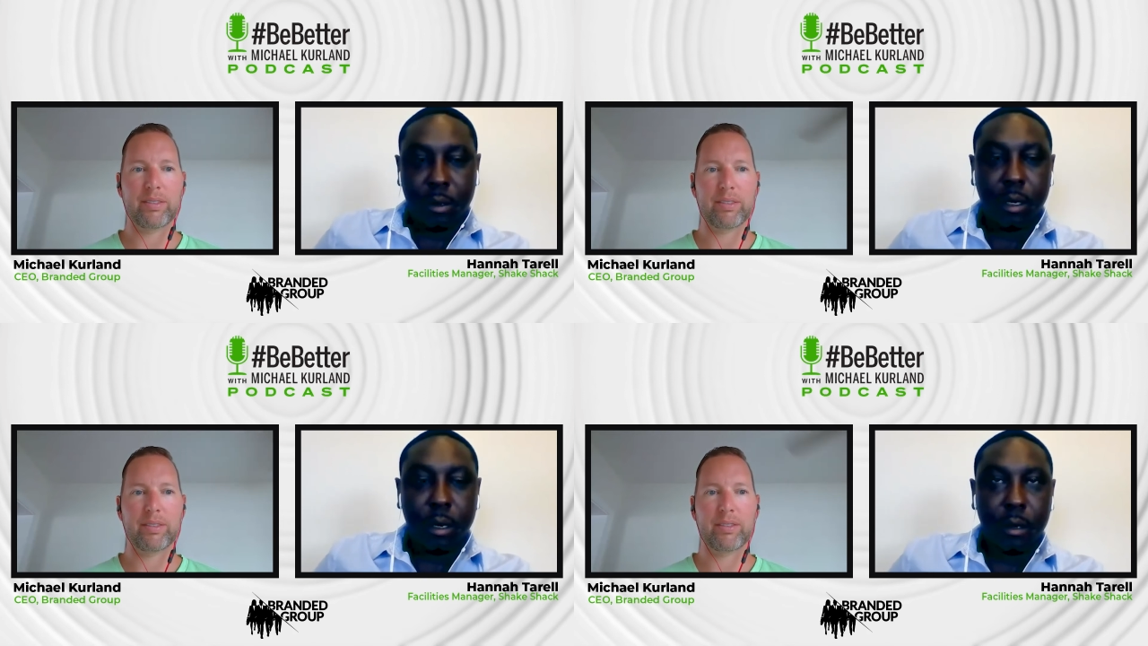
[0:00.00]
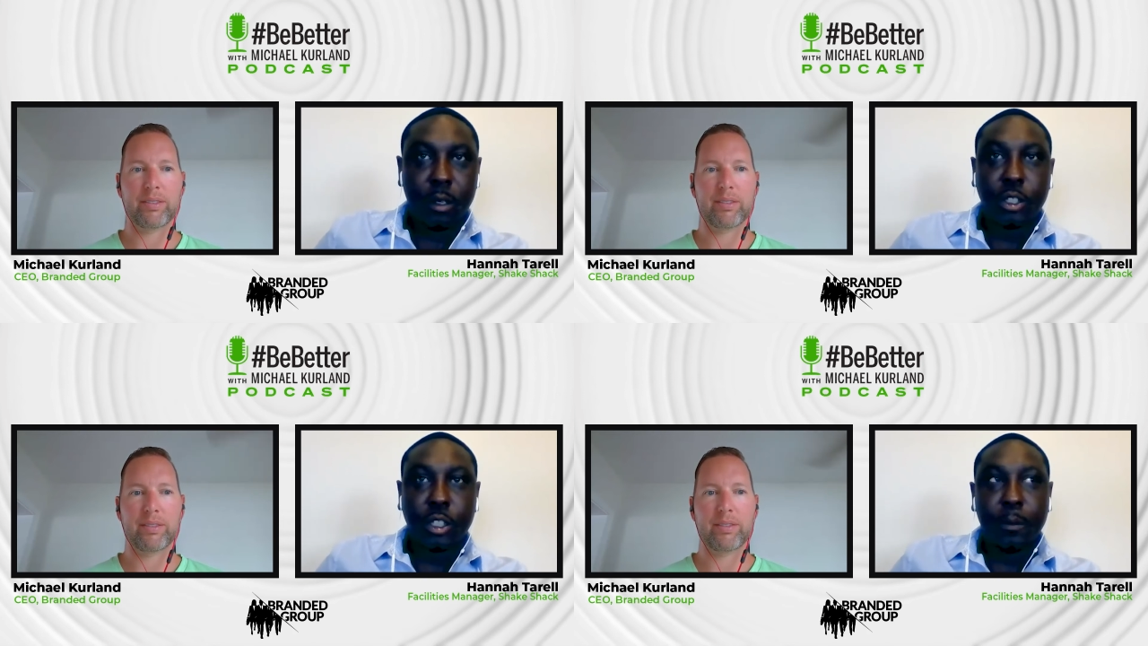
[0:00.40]

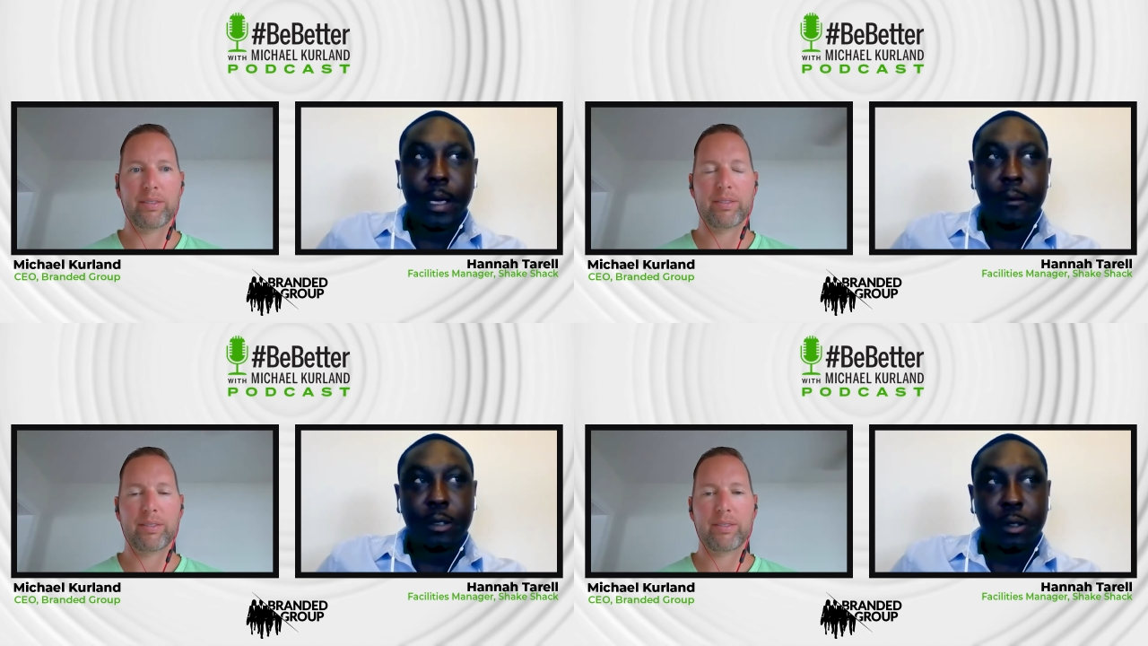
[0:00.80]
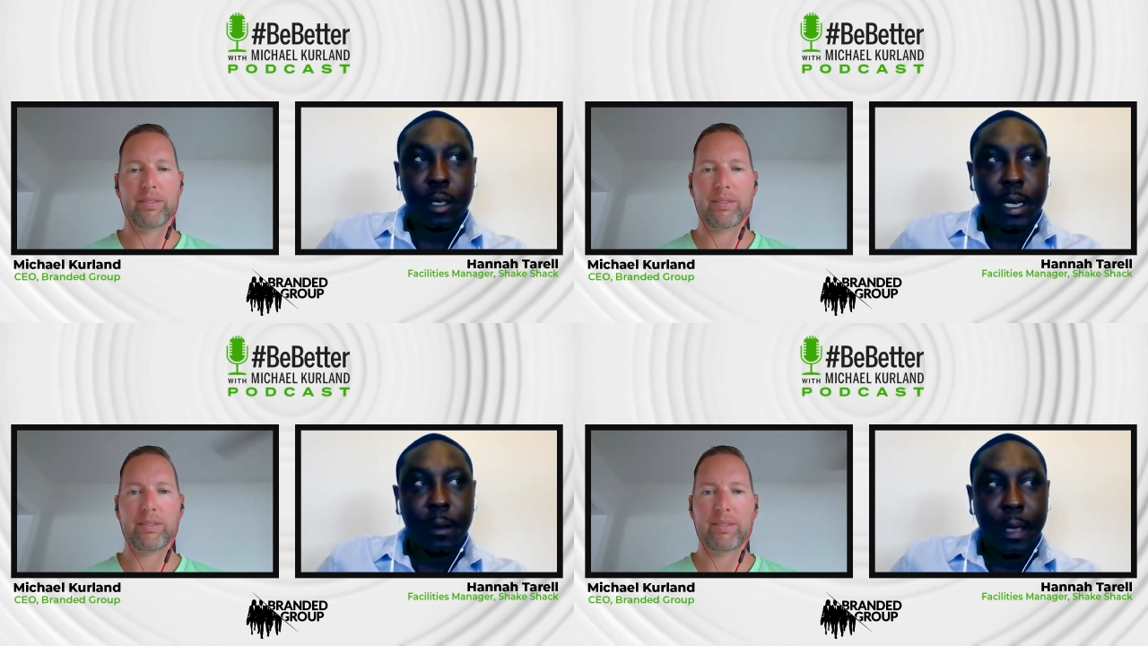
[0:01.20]
Speaker 1: You should be able to
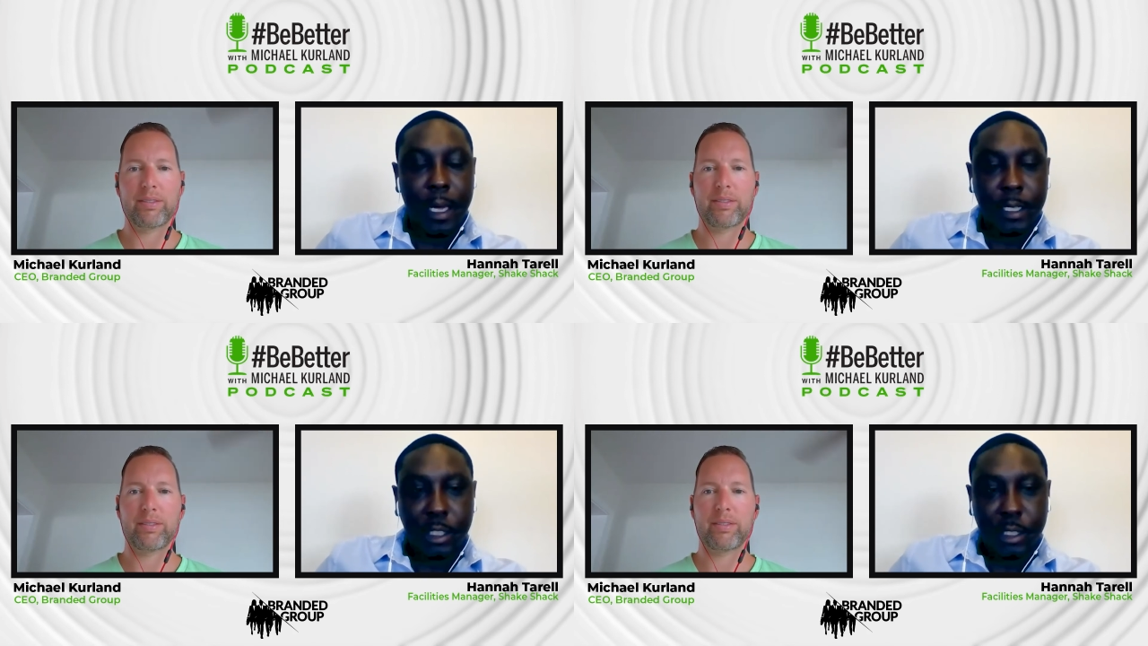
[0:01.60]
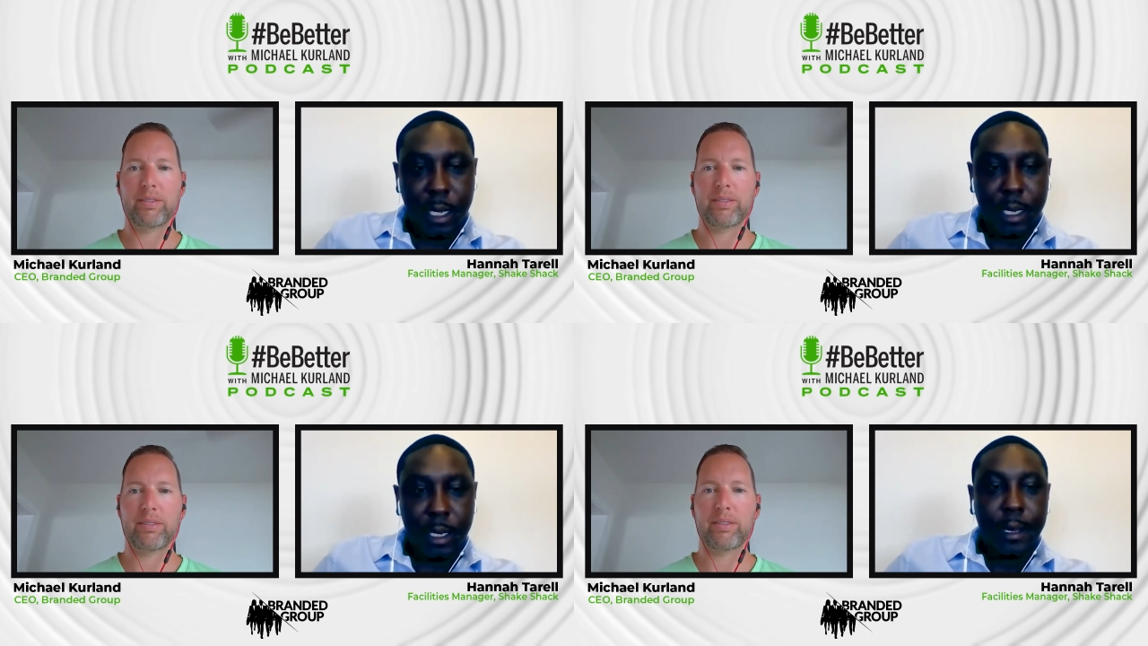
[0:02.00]
get up each
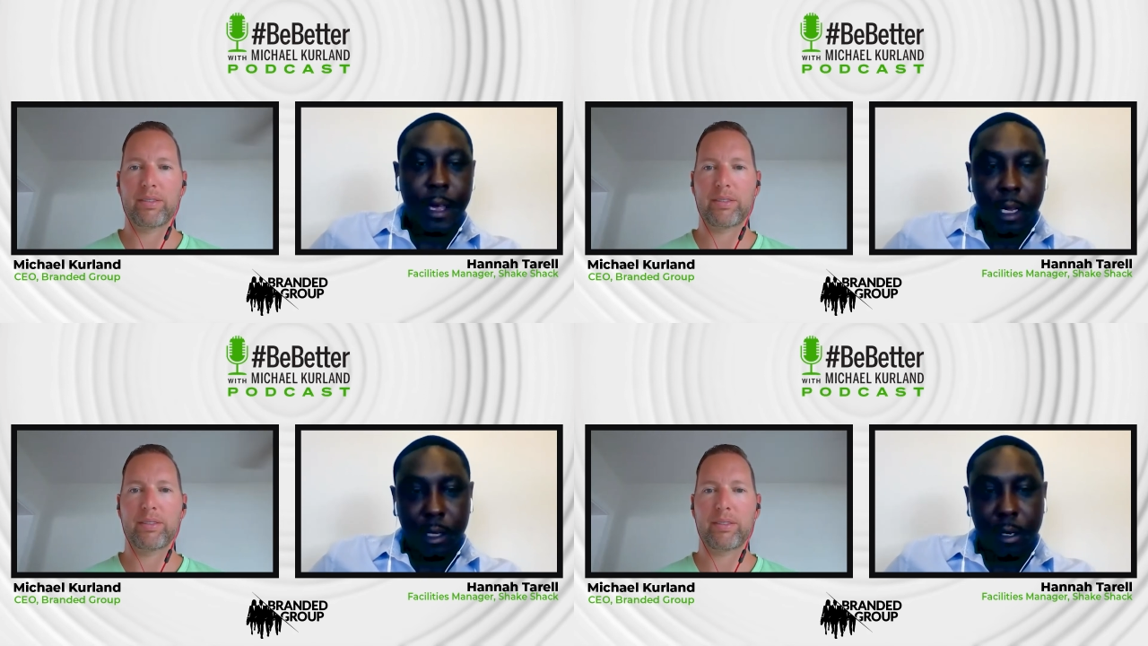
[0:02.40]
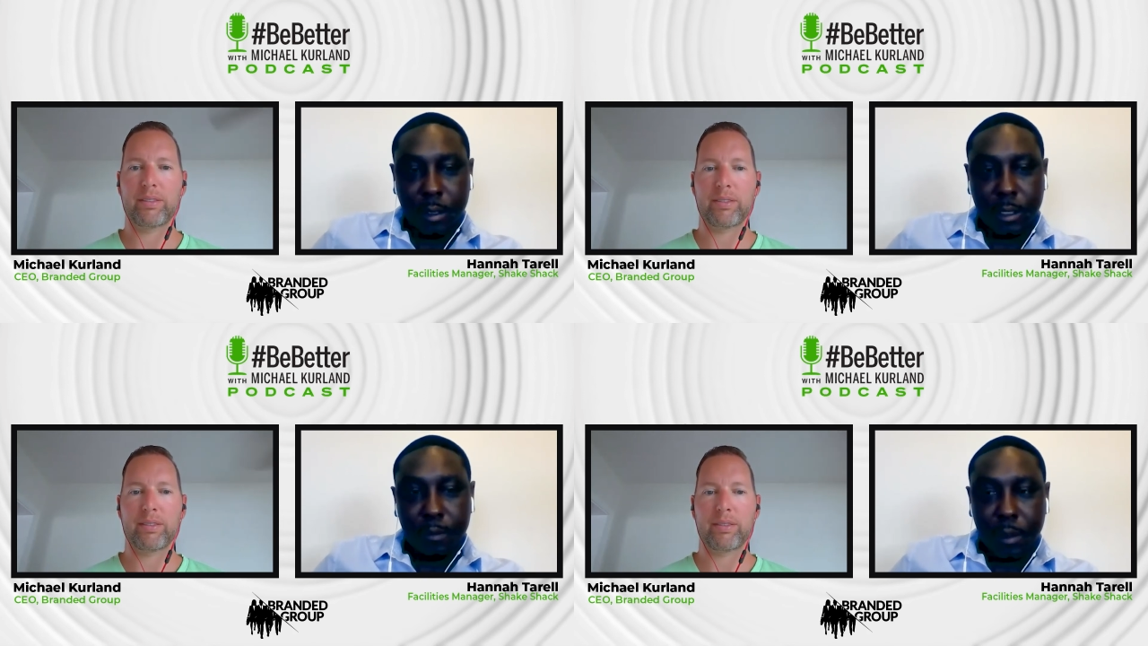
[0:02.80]
day and learn
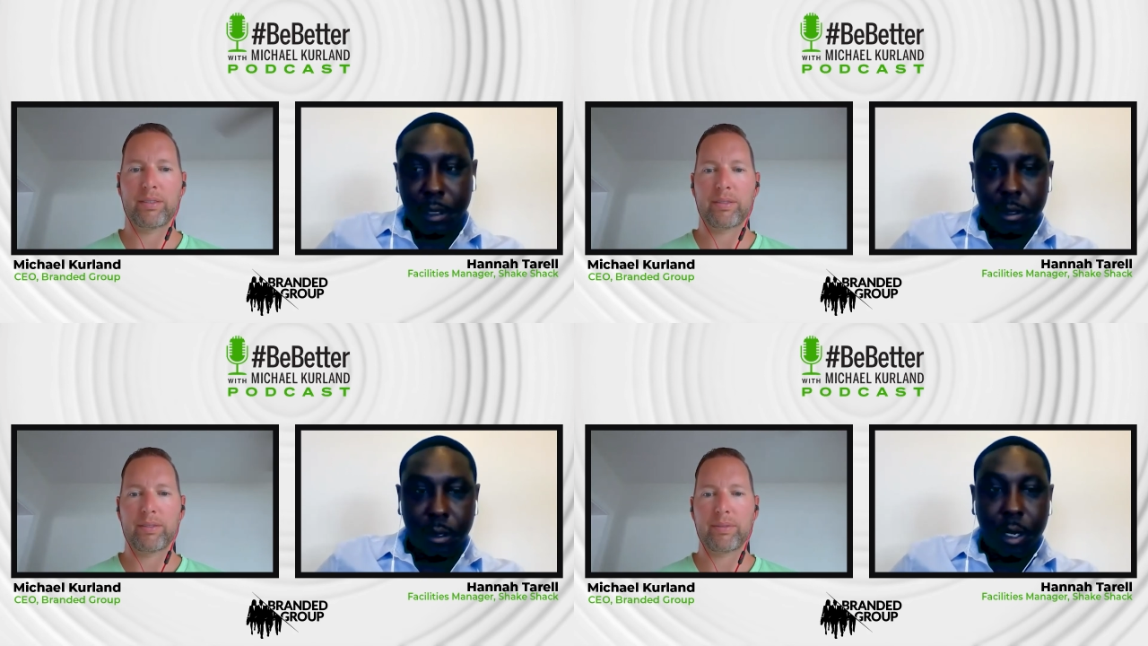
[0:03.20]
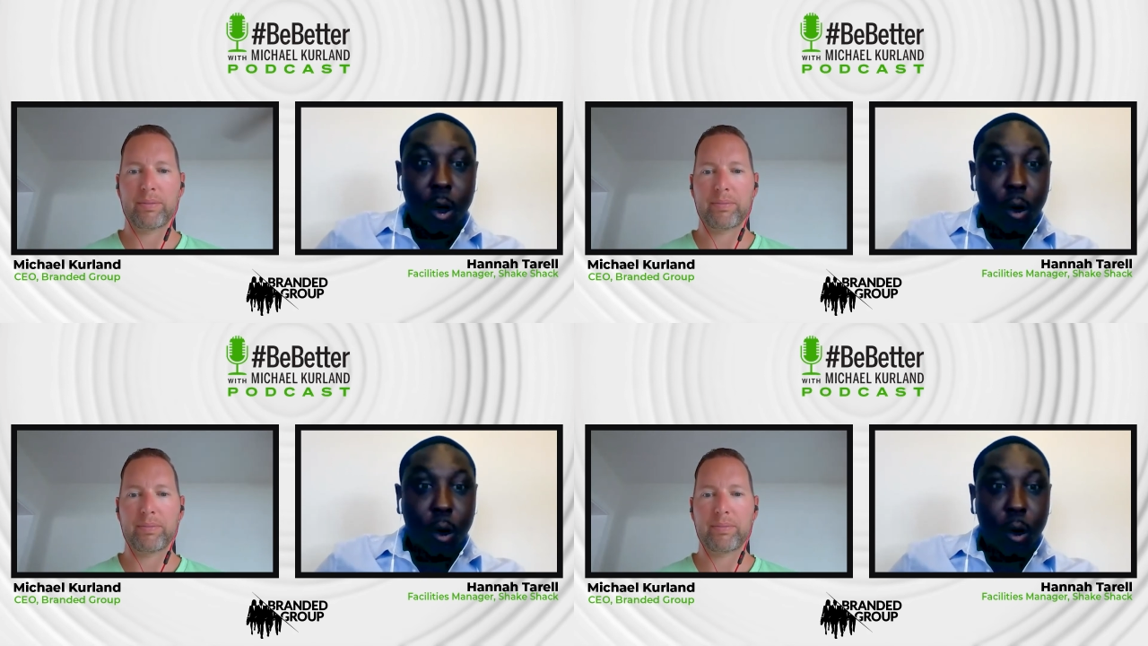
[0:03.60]
something new.